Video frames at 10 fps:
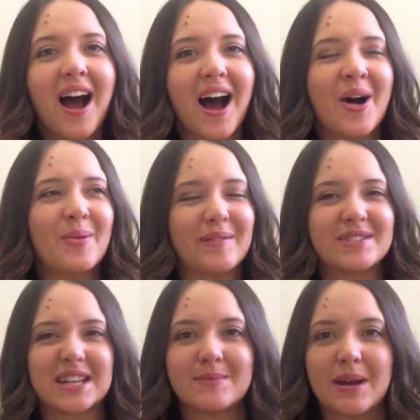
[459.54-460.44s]

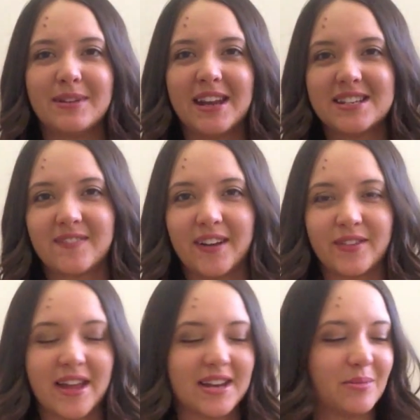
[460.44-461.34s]
every time the baby needed to feed
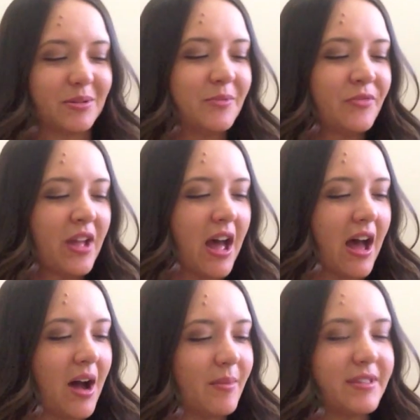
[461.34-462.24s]
on that nipple.
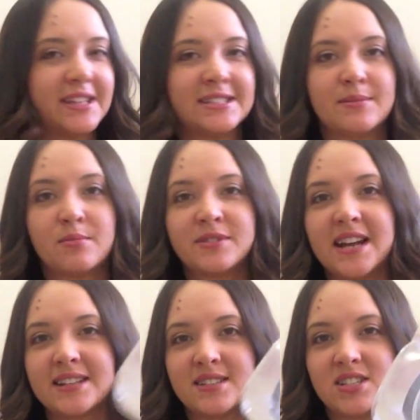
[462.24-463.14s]
These nipple
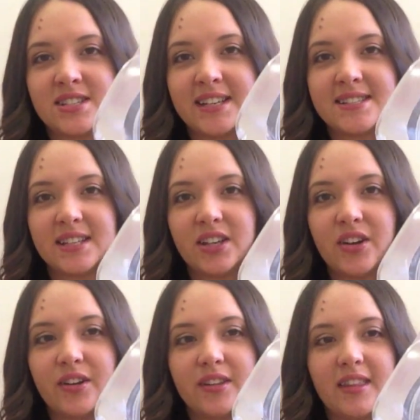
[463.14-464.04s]
protectors are just like a
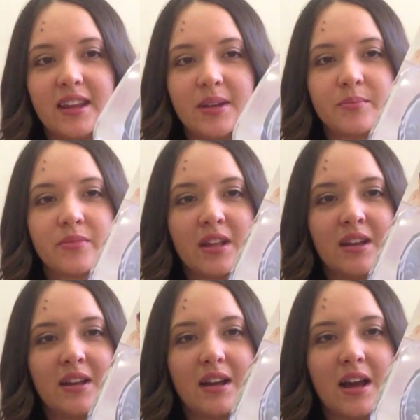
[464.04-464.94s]
silicone thing,
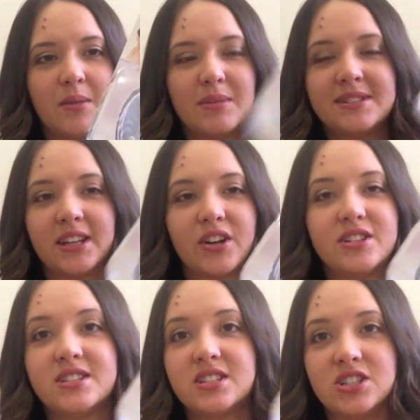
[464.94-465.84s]
a
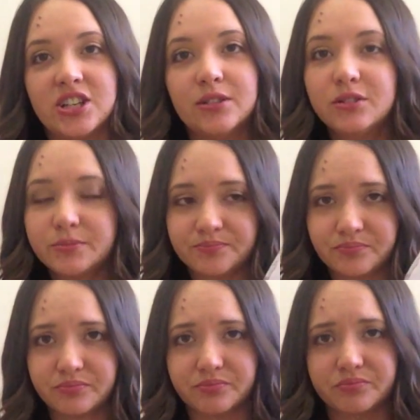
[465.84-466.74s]
silicone shield,
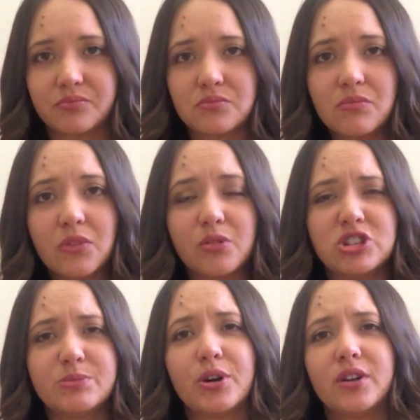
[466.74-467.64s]

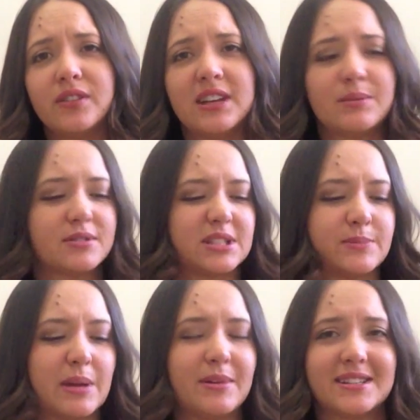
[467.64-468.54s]
which you put over your nipples so
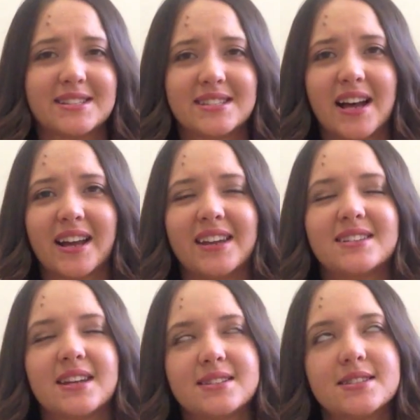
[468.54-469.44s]
the baby can suck, and
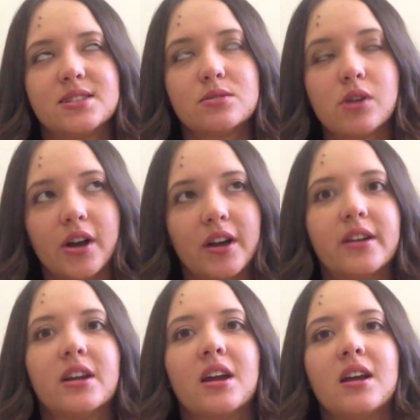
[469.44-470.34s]
it does still
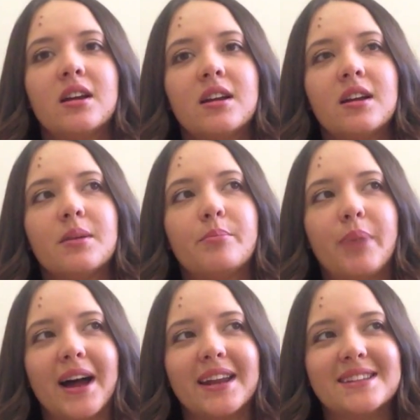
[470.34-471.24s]
hurt,
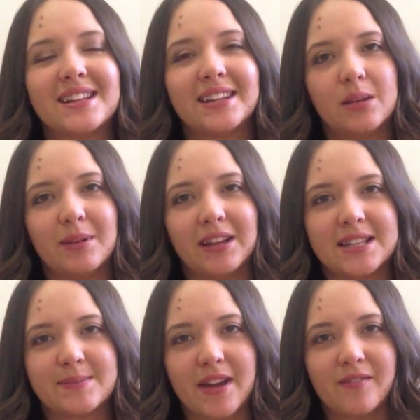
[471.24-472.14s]
but it's a little bit
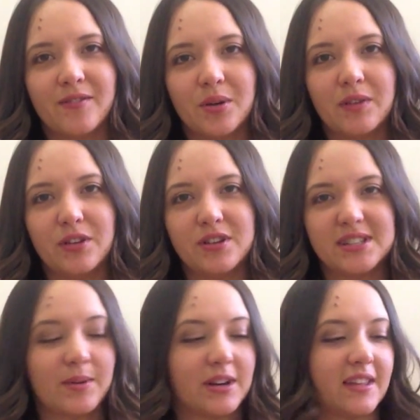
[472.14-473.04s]
less painful if you're
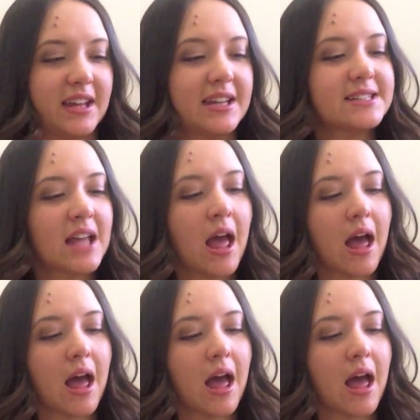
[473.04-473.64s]
using one of these.